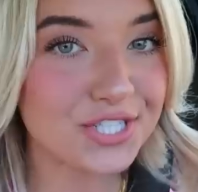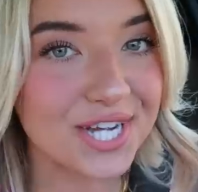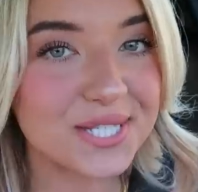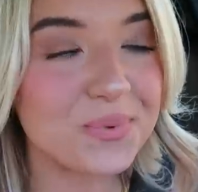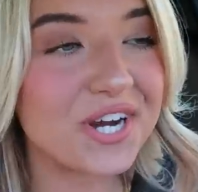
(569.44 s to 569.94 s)
right, you
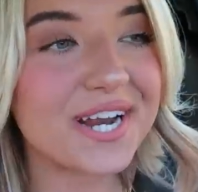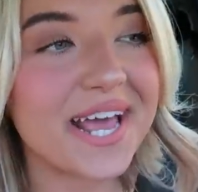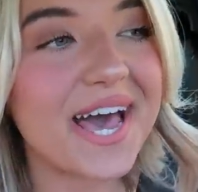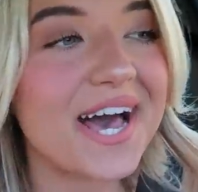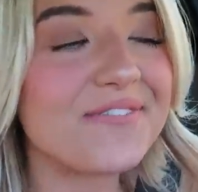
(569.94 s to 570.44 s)
guys, we are gonna
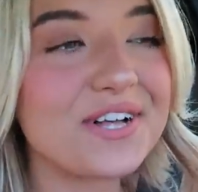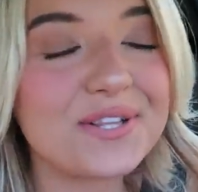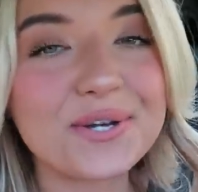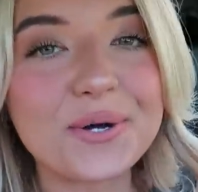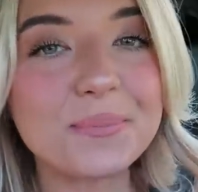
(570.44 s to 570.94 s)
have a
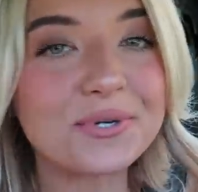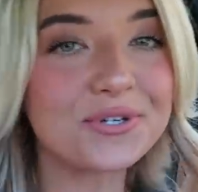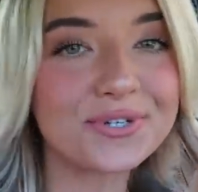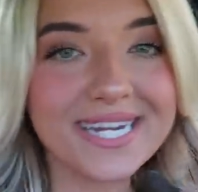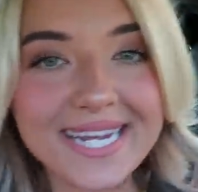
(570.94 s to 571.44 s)
little
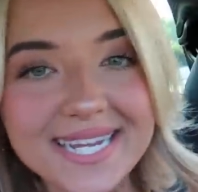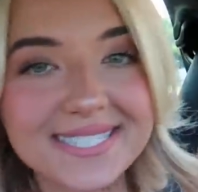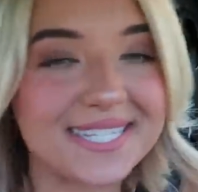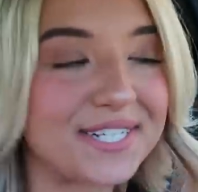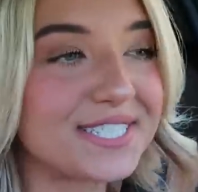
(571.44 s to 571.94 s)

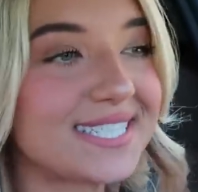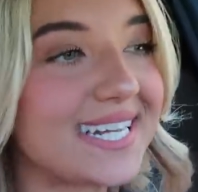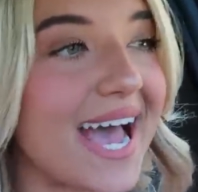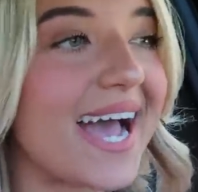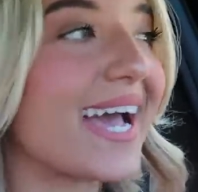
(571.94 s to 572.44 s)
pre-dinner
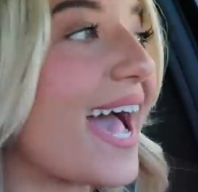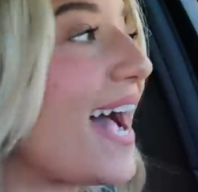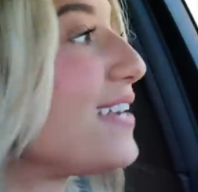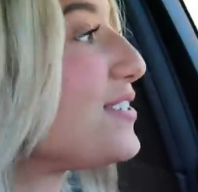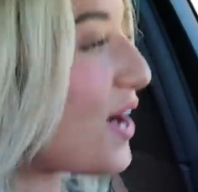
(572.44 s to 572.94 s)
snack
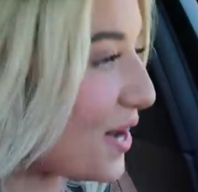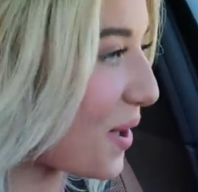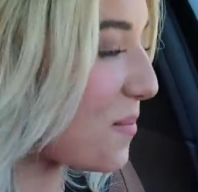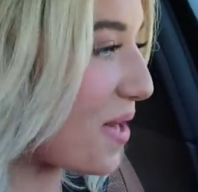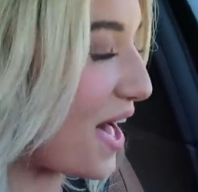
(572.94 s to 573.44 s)
at
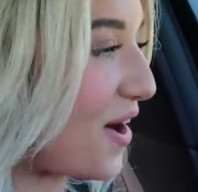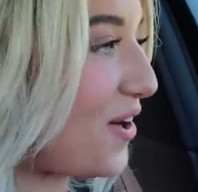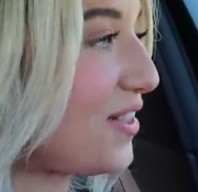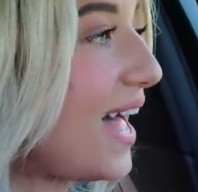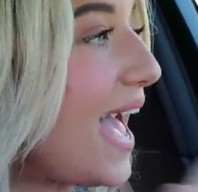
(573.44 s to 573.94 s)
Taco
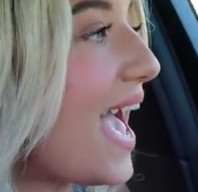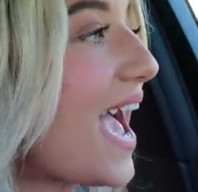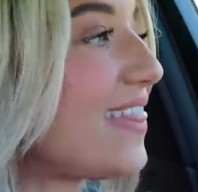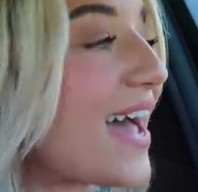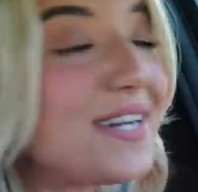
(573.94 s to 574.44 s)
Bell,
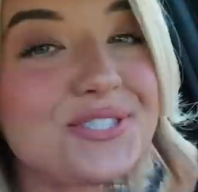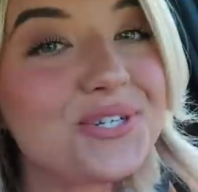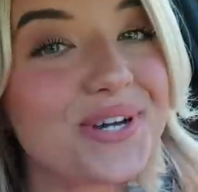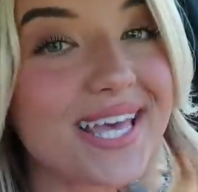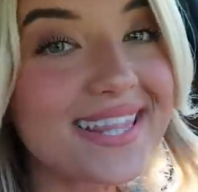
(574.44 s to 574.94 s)
and that is
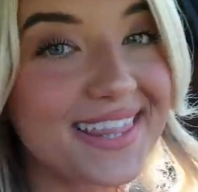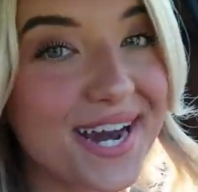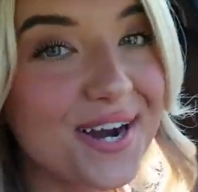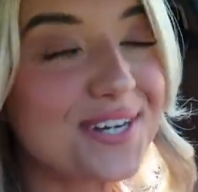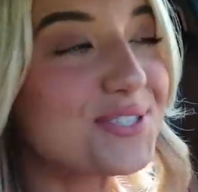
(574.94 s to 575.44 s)
to get
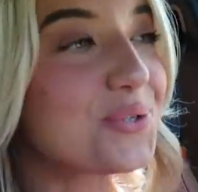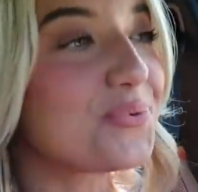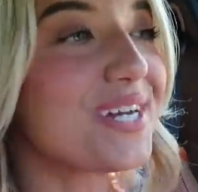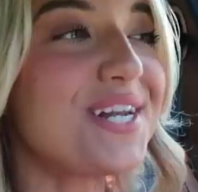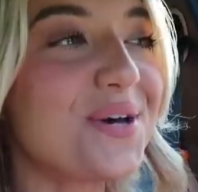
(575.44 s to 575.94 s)
their
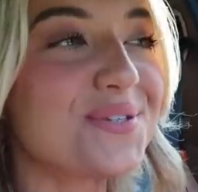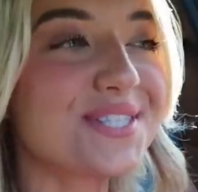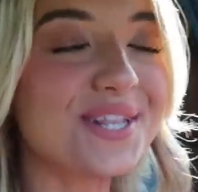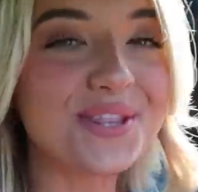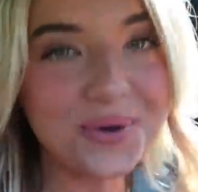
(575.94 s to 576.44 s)

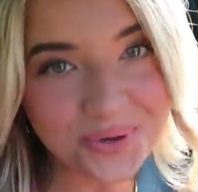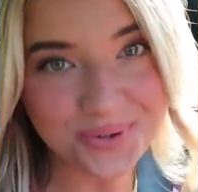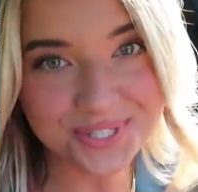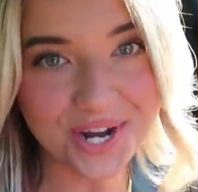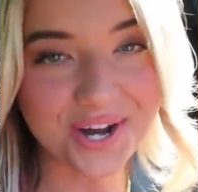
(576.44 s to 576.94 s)
Doritos
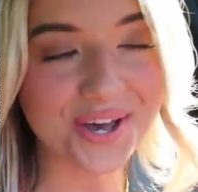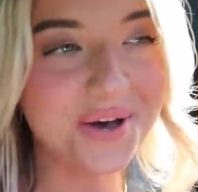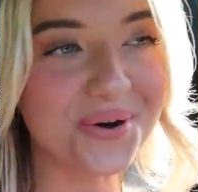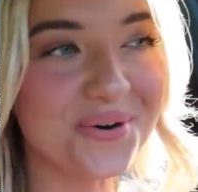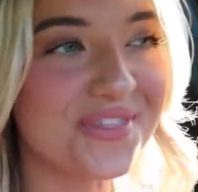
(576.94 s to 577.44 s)
Locos
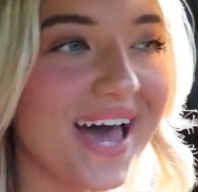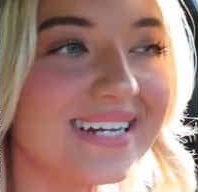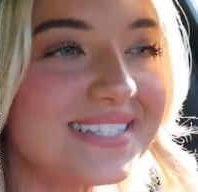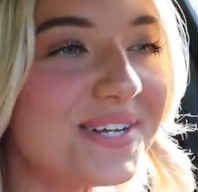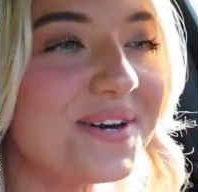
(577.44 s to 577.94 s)
Taco. That
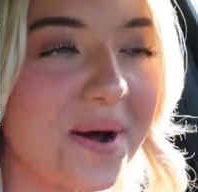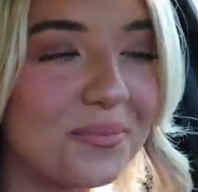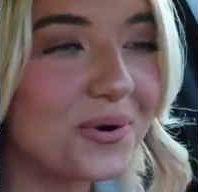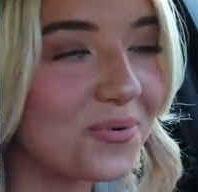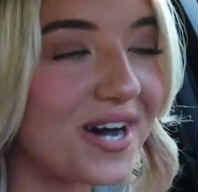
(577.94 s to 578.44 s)
is the
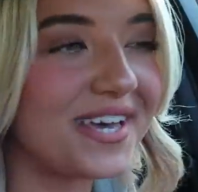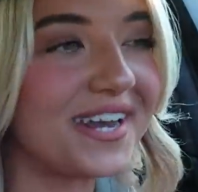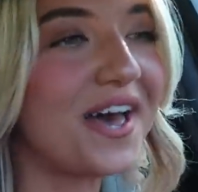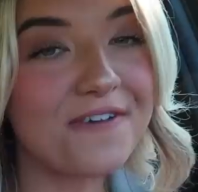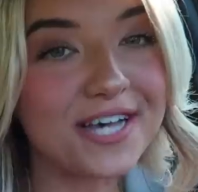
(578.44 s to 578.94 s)
number
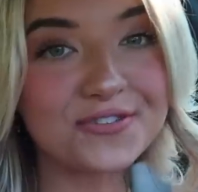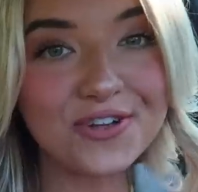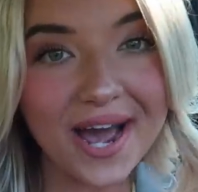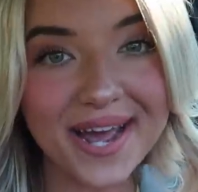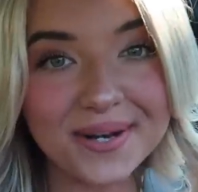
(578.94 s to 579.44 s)
one fast
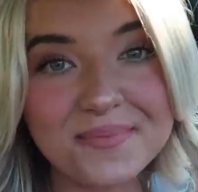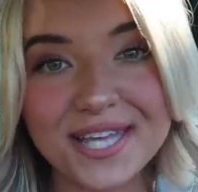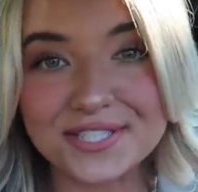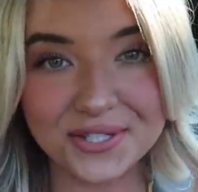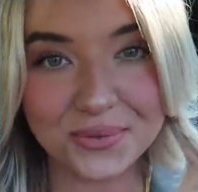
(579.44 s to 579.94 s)
food item
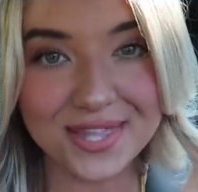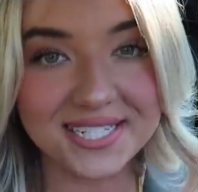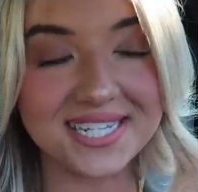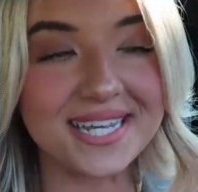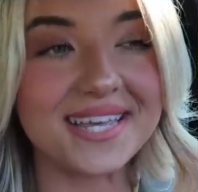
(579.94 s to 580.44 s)
that starts with a
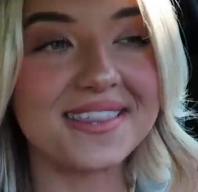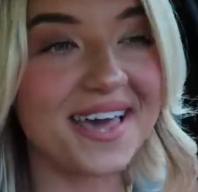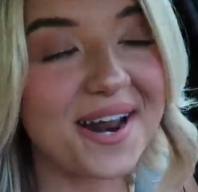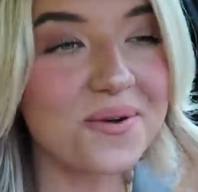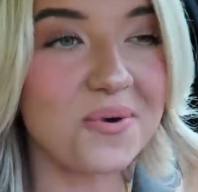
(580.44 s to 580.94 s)
D
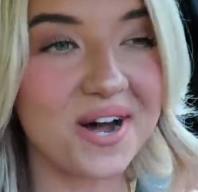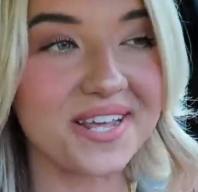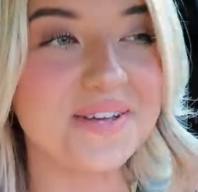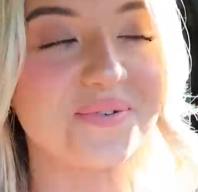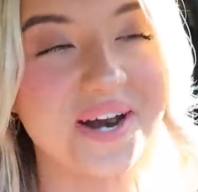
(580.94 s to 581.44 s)
that I
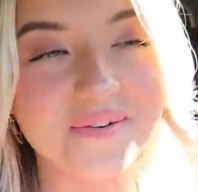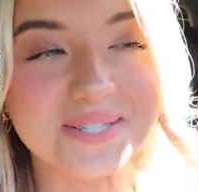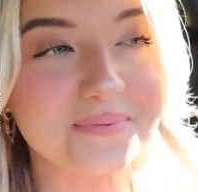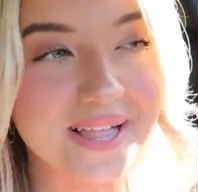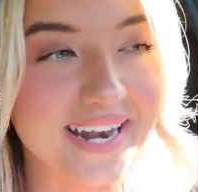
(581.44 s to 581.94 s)
wanted when I
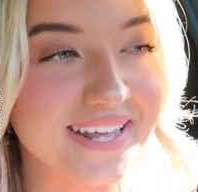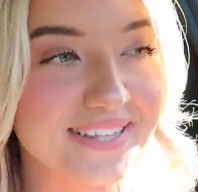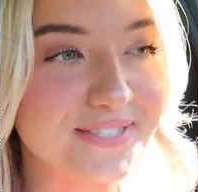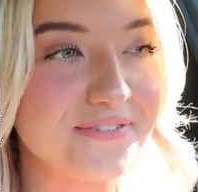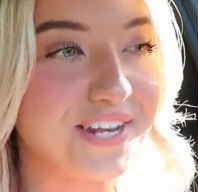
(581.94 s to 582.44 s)
was planning
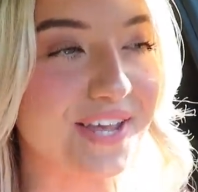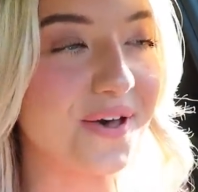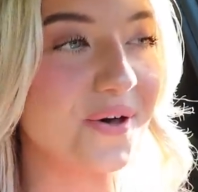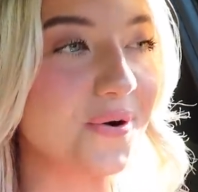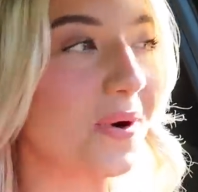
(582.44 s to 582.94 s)
this
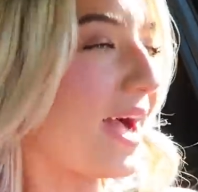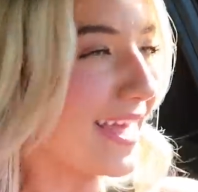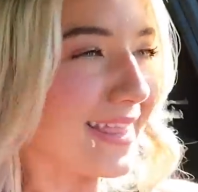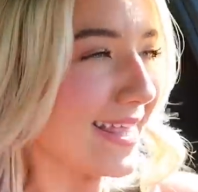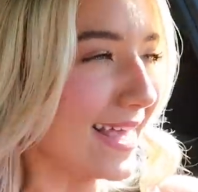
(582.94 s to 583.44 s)
video.
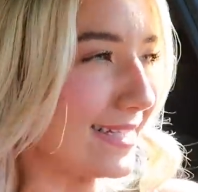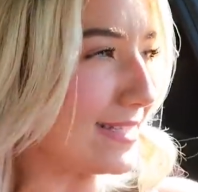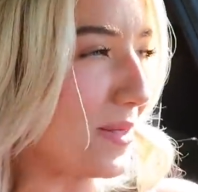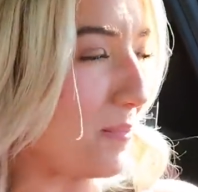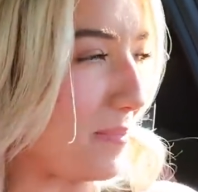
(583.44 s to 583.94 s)
I think that's the